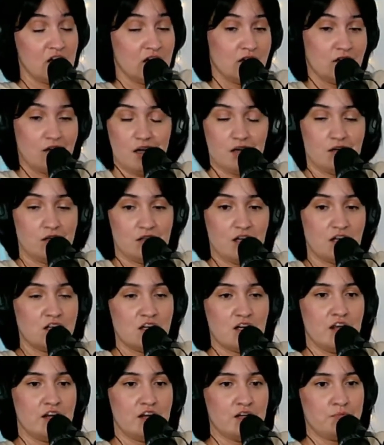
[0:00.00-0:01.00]
They
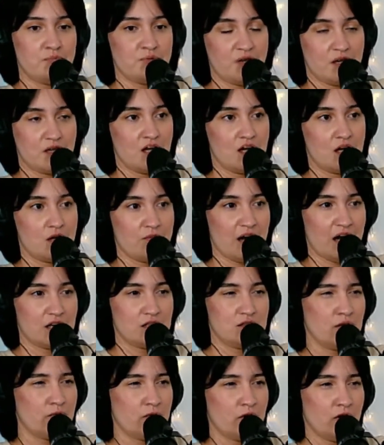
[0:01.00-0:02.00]
didn't end up like getting
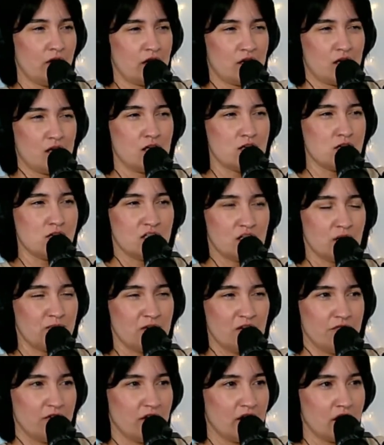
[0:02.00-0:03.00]
back. They were like, can you send
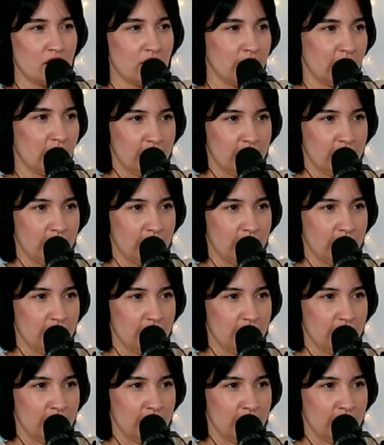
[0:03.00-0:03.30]
me a video?